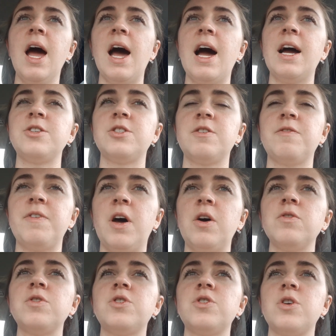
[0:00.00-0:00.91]
I just
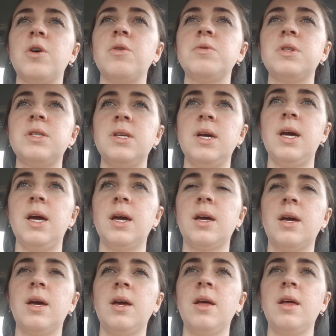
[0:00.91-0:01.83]
felt so
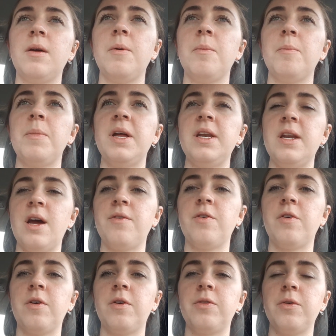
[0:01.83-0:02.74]
sick, but never